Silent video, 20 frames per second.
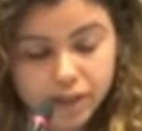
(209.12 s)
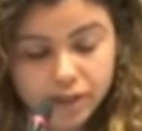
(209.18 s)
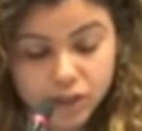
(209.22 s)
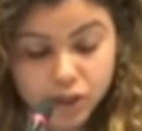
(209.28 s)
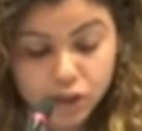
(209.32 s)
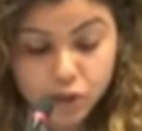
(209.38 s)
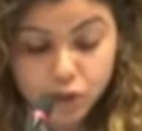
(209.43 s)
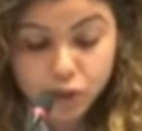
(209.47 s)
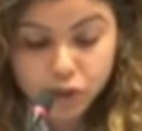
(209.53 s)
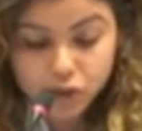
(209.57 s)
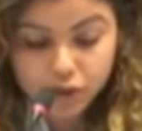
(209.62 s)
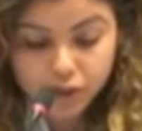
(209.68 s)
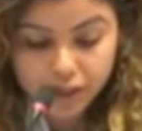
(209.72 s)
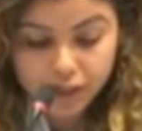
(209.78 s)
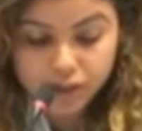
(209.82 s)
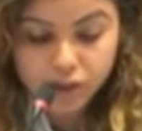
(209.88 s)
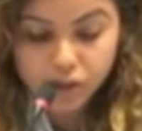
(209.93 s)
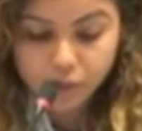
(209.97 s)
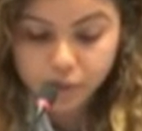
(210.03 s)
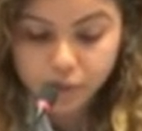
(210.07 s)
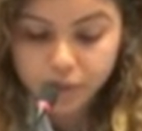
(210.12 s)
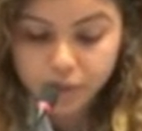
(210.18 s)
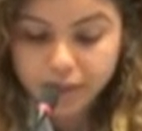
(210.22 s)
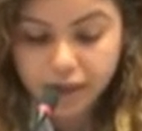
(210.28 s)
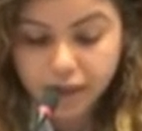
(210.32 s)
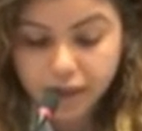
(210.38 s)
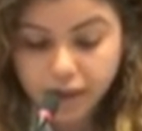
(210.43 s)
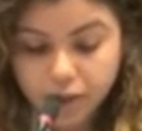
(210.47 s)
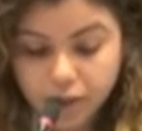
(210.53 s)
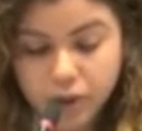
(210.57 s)
institutional instruments
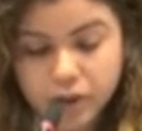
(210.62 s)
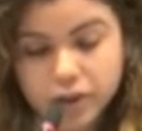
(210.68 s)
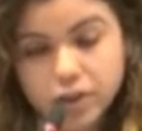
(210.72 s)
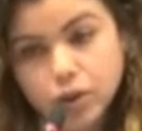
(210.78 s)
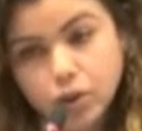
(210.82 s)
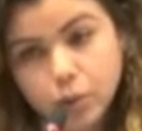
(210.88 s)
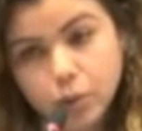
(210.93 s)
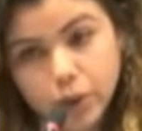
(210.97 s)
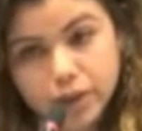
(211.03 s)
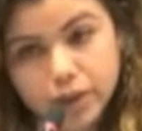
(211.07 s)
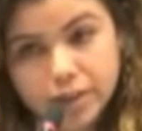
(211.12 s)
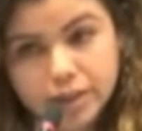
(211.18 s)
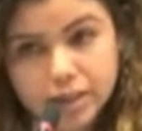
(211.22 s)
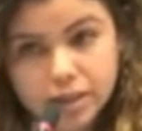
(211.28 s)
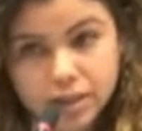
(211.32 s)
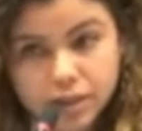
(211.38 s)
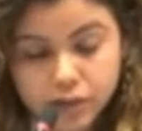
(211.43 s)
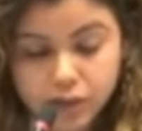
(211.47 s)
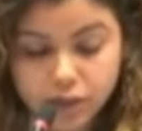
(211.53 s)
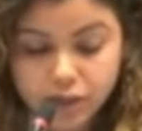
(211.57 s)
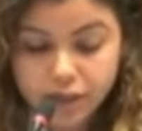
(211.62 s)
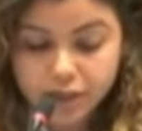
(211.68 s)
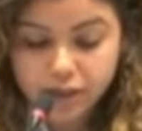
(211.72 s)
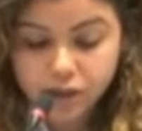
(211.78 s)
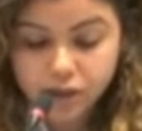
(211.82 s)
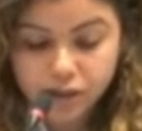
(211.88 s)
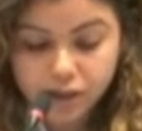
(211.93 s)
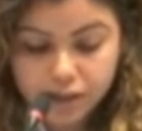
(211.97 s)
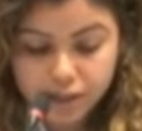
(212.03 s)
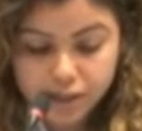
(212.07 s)
like political parties and civil
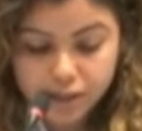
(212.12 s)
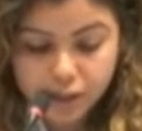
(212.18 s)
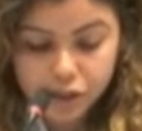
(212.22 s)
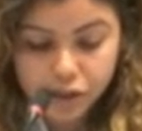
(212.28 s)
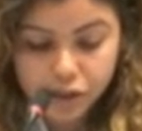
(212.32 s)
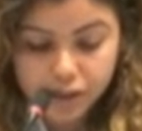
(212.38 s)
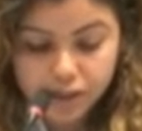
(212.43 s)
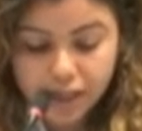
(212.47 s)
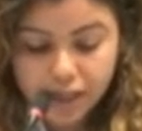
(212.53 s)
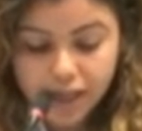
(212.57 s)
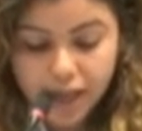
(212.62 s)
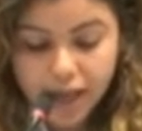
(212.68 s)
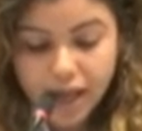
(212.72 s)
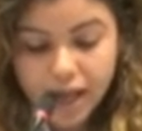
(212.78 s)
society organizations.